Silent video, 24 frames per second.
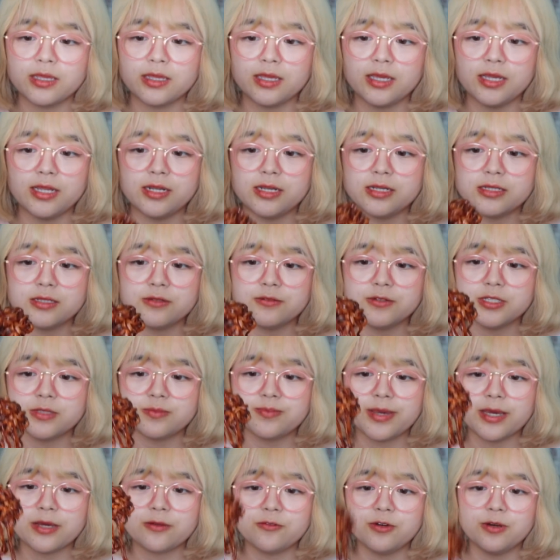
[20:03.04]
He doesn't
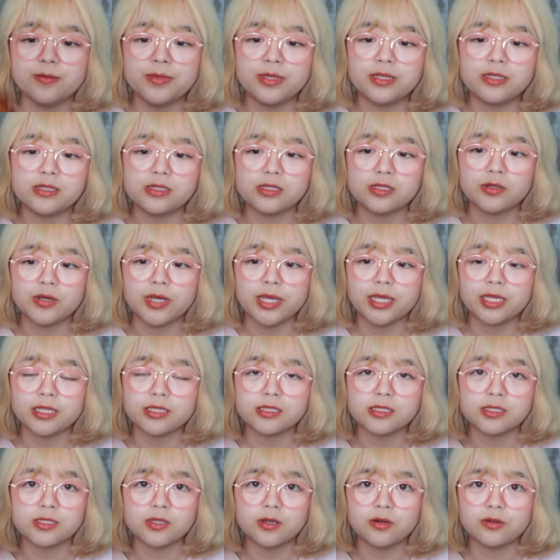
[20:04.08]
respect women, so I can
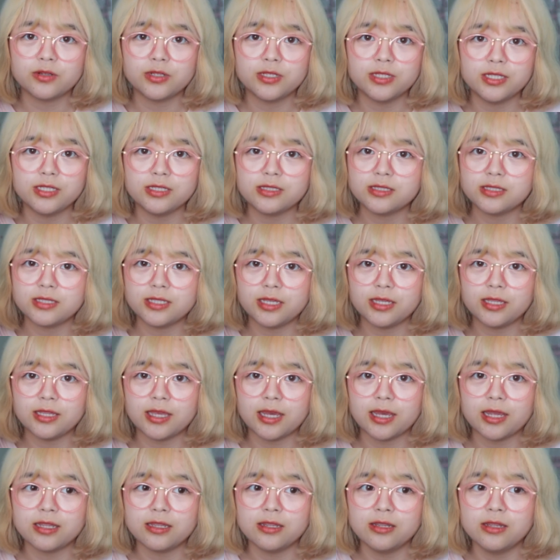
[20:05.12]
totally see
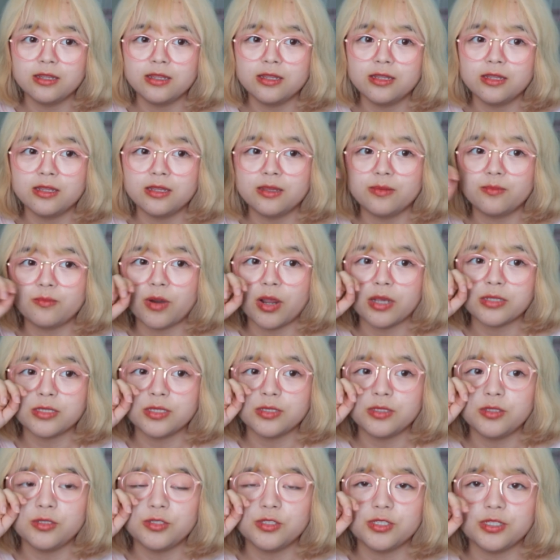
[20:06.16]
that
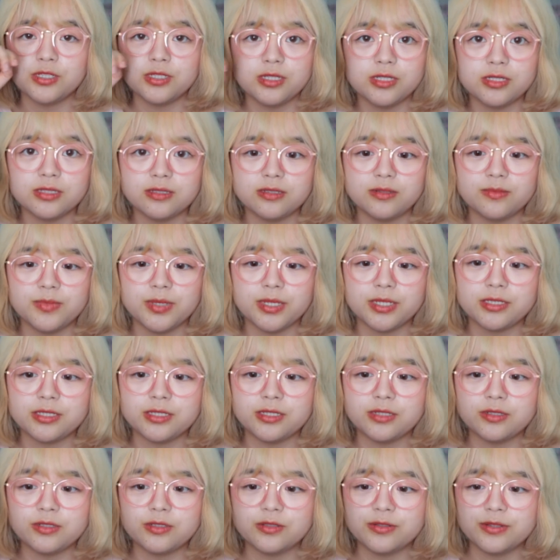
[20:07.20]
prostitution isn't a big
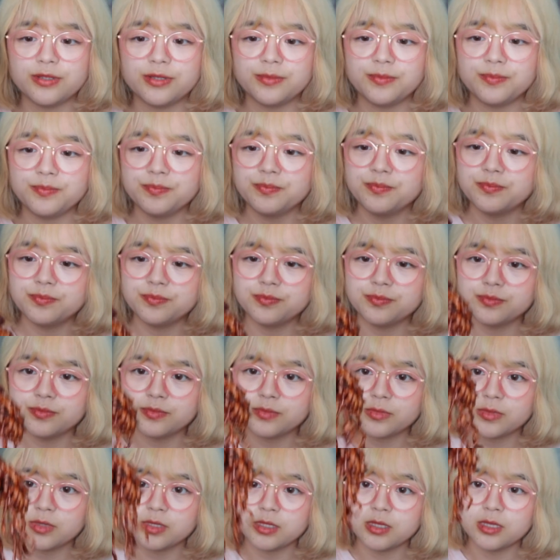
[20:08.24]
deal to him.
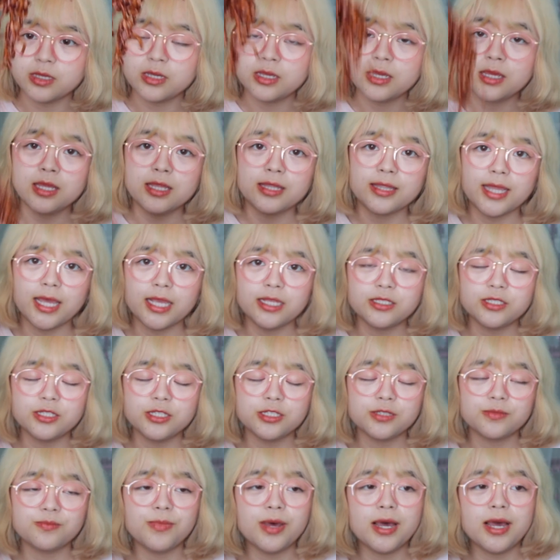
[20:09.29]
That's
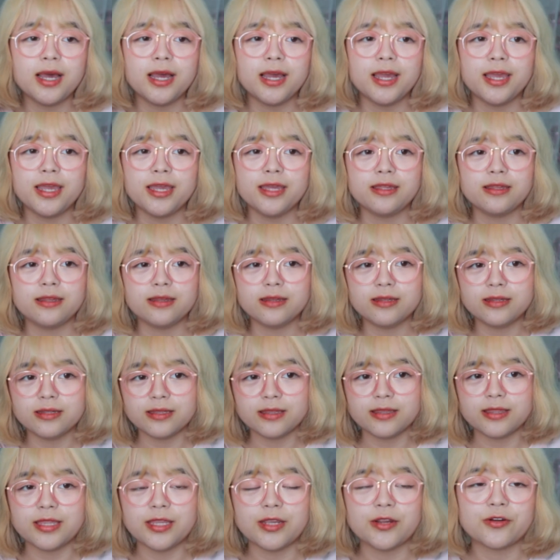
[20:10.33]
just my
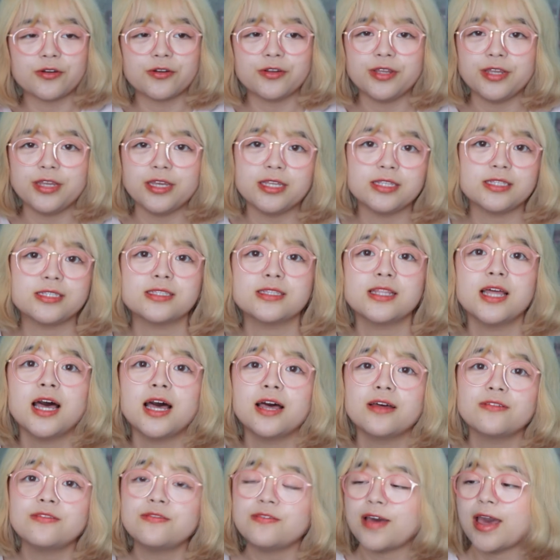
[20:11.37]
theory. It's
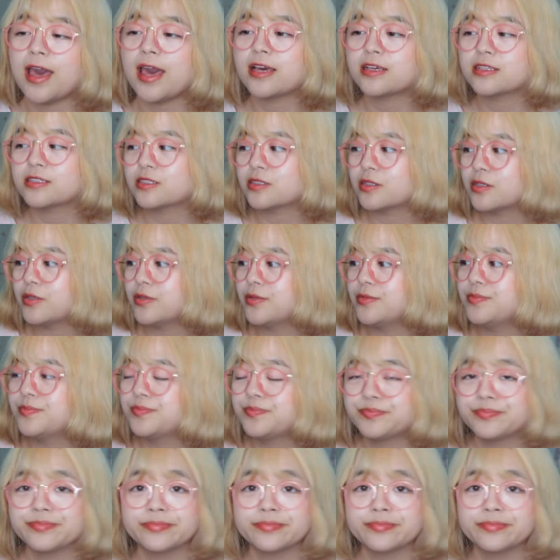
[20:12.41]
not fact, so.